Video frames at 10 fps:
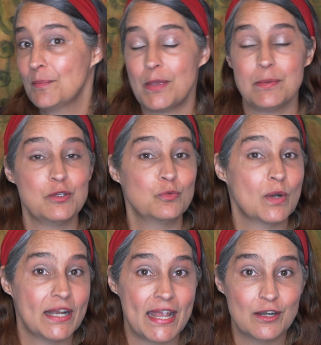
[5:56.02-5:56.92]
Maybe you
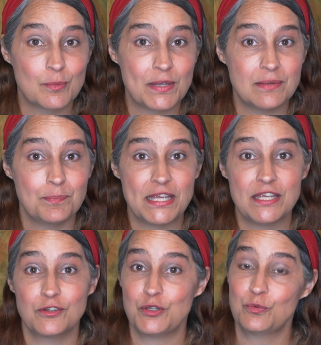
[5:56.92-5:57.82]
run an Airbnb
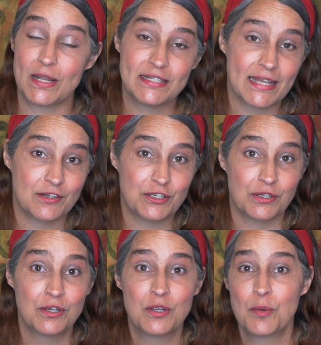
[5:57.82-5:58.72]
or you rent out
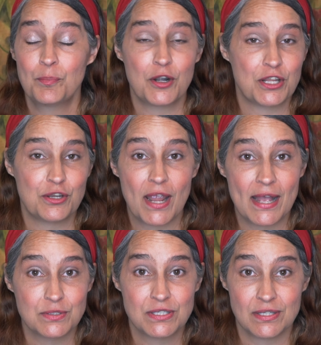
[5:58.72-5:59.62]
your part of your
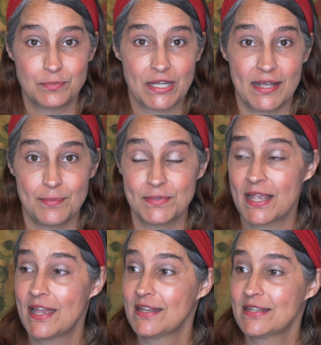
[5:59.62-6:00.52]
house sometimes.
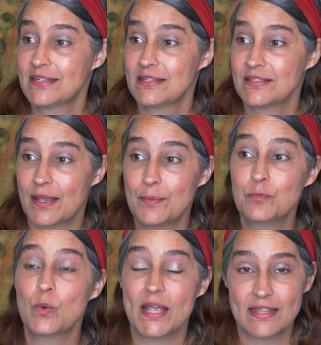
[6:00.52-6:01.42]

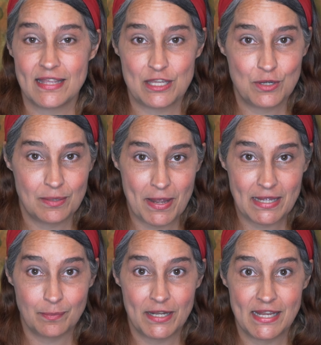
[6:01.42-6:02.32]
Some way that you can
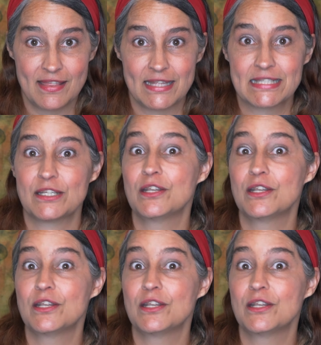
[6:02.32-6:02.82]
make money that's